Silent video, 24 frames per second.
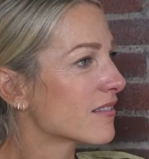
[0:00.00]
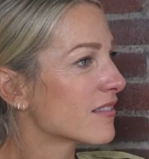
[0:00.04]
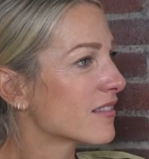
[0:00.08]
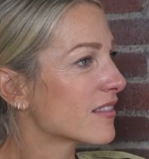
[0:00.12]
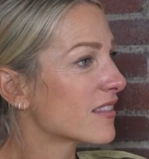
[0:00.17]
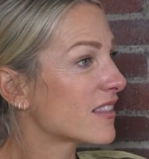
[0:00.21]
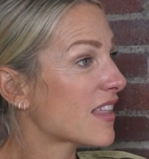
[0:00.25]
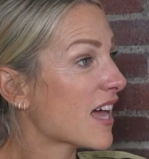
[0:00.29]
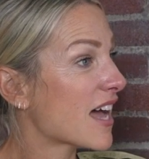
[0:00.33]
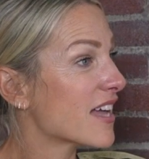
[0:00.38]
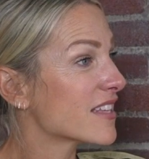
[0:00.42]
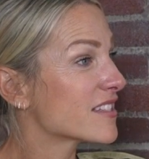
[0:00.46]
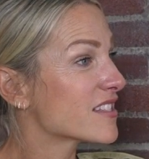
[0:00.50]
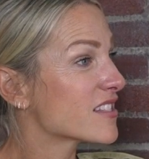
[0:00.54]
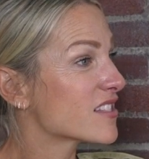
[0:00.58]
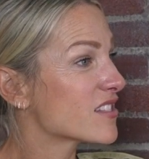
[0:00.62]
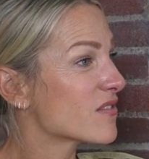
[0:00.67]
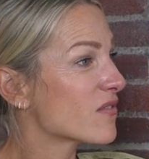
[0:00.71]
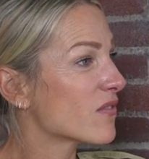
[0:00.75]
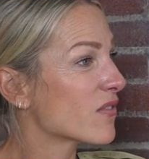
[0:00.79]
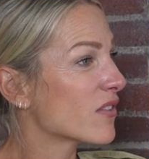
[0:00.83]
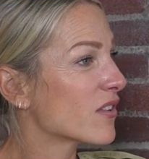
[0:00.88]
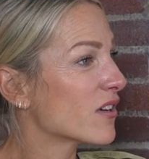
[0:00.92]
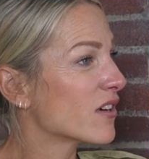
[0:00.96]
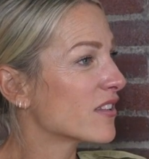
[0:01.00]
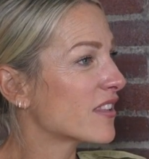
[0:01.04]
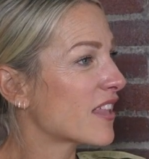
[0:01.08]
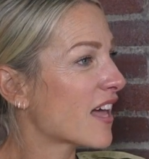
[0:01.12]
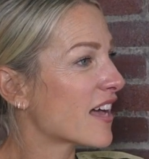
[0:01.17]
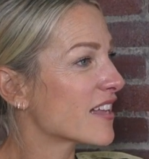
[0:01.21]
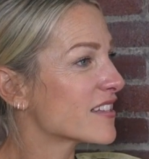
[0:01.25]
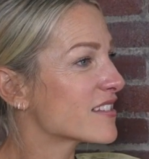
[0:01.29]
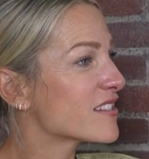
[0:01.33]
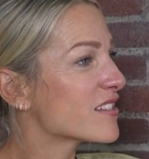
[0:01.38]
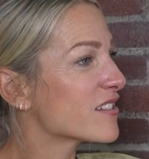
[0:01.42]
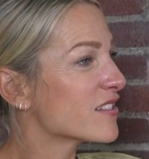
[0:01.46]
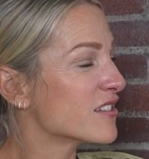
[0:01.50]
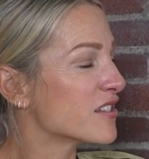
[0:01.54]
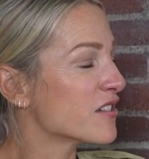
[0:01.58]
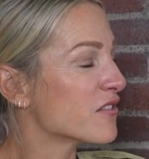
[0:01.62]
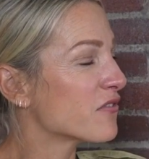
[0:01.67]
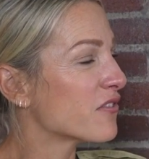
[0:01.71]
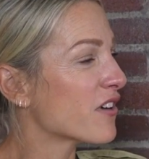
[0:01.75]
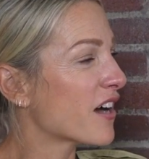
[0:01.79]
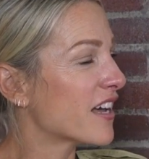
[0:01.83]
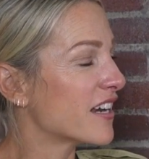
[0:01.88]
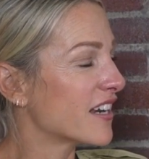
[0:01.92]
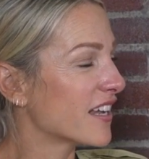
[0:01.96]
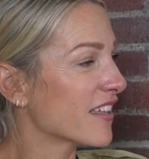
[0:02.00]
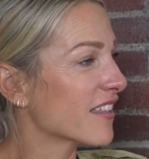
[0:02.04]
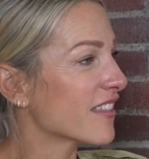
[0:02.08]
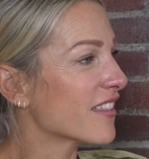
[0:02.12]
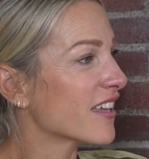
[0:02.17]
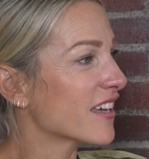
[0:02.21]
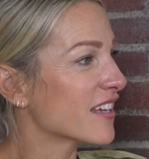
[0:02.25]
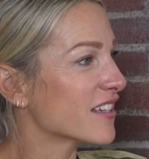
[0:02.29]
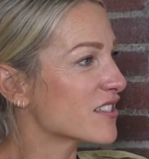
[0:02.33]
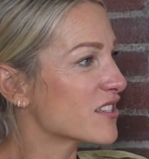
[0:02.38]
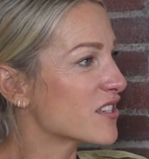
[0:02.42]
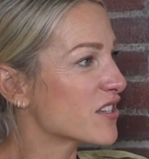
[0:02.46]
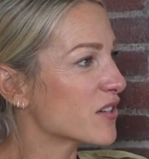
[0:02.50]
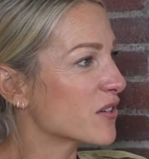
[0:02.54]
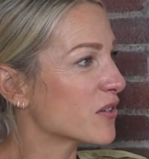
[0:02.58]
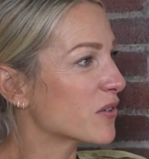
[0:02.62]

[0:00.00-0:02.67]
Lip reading: That's a defining thing too.